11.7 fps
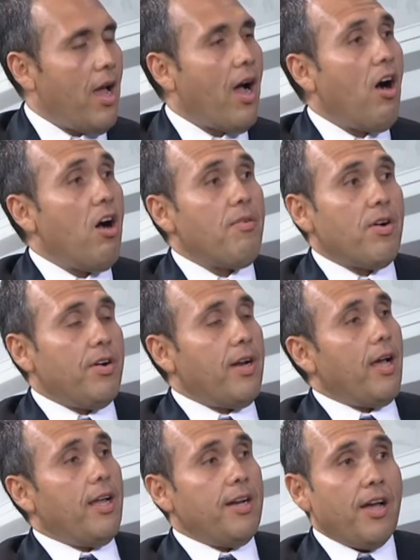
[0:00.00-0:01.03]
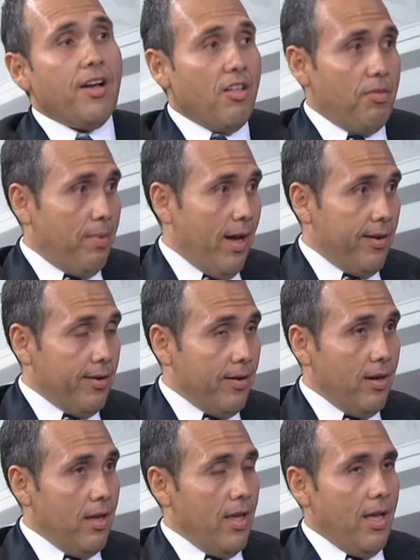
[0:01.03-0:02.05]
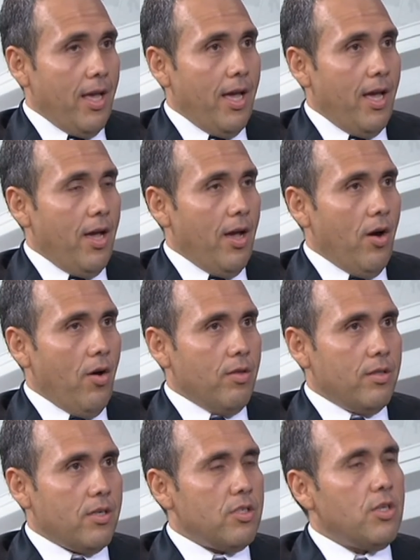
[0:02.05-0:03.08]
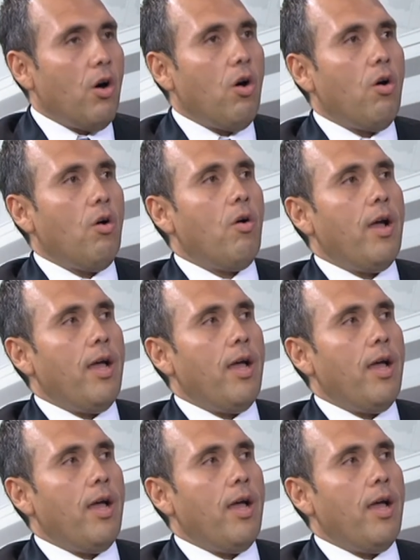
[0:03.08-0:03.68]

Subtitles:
However, in the health banner, there's no